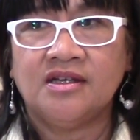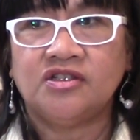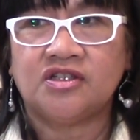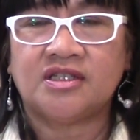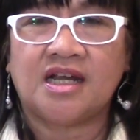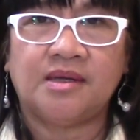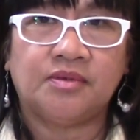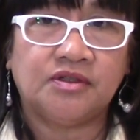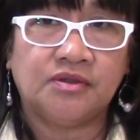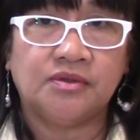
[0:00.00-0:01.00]
Just
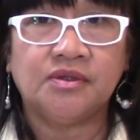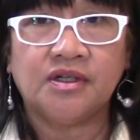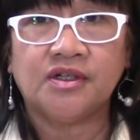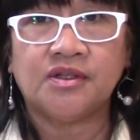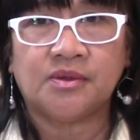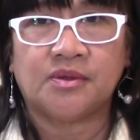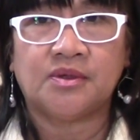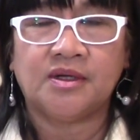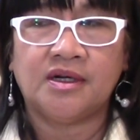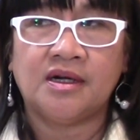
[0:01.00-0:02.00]
type on Google
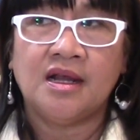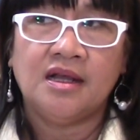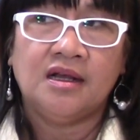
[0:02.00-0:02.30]
or